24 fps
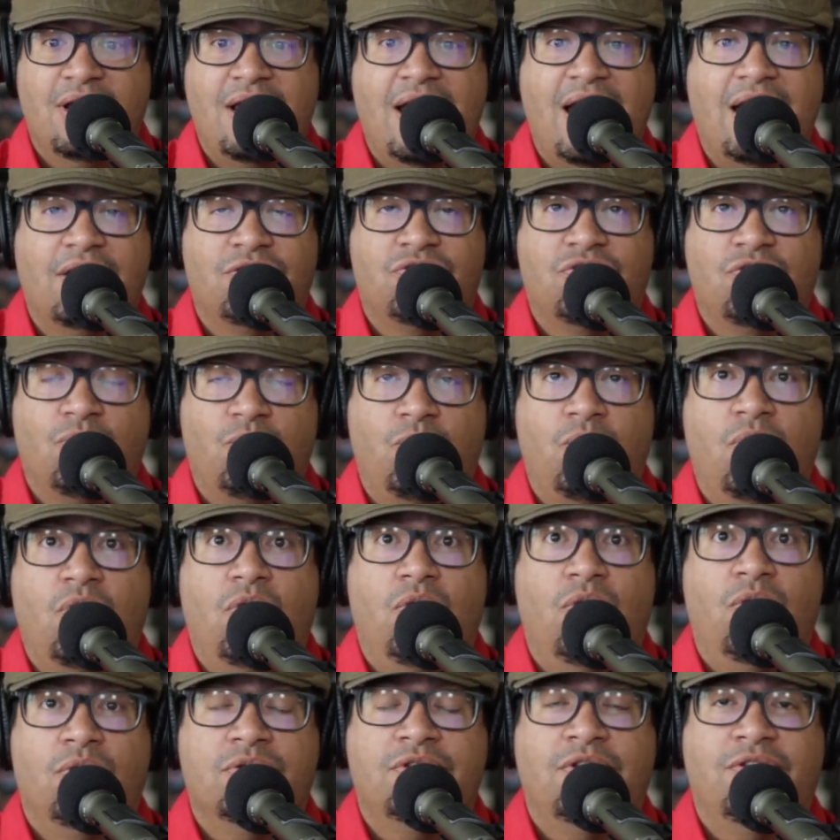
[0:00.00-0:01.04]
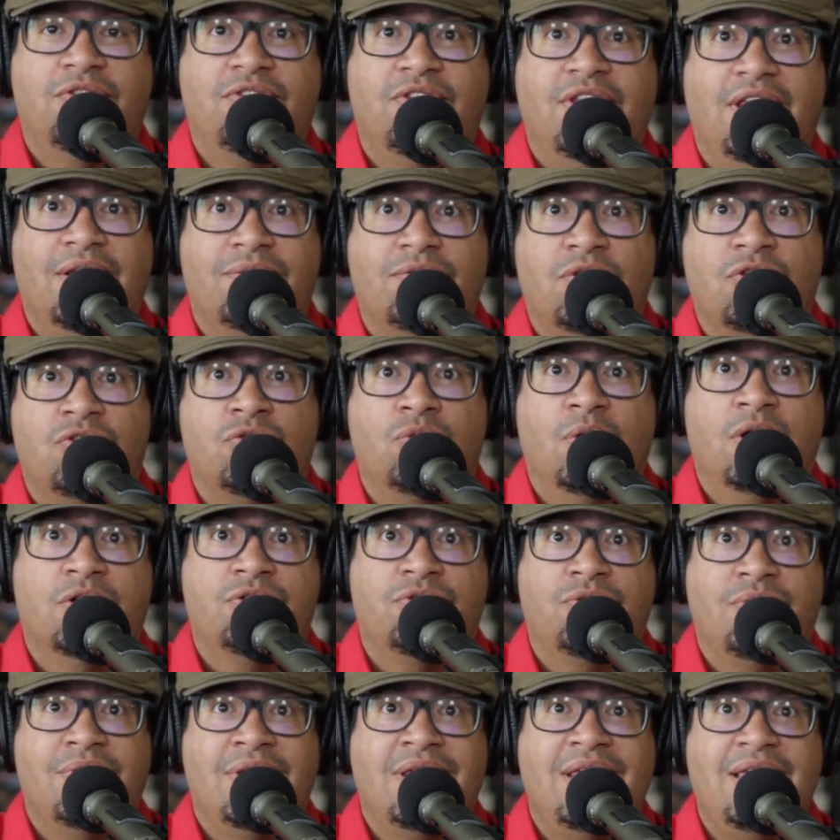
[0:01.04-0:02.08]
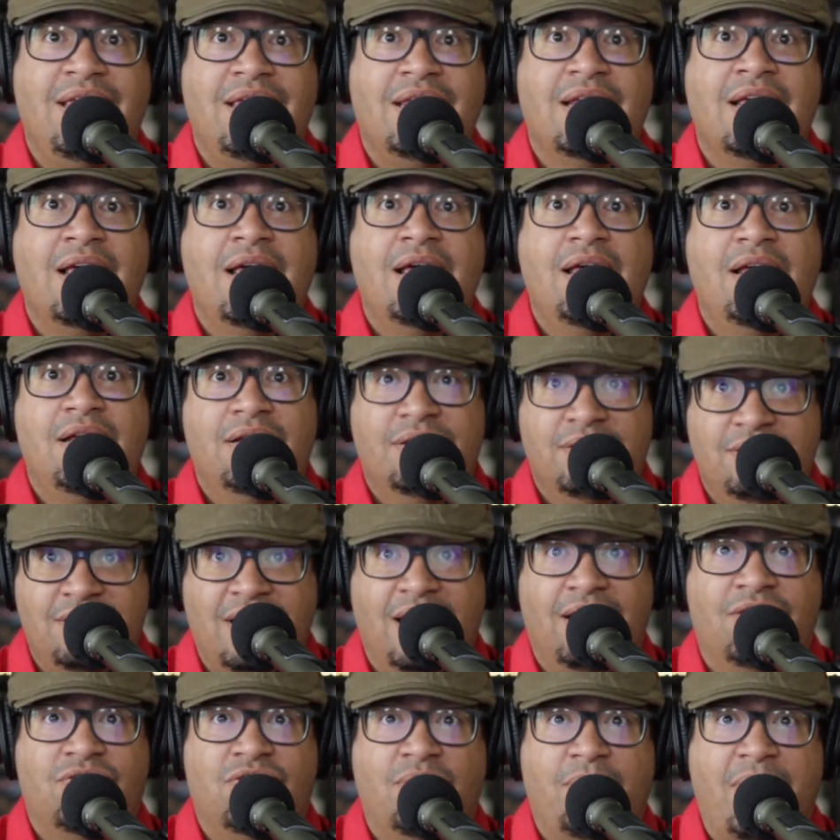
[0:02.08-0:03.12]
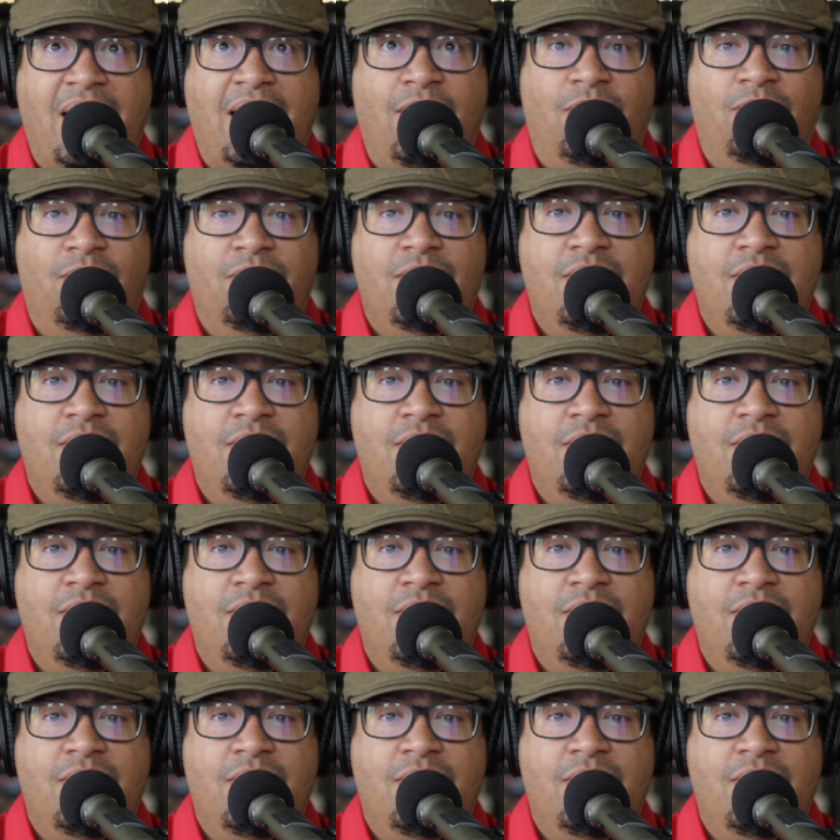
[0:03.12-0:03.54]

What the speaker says: has to roll to see if the sweltering heat takes him out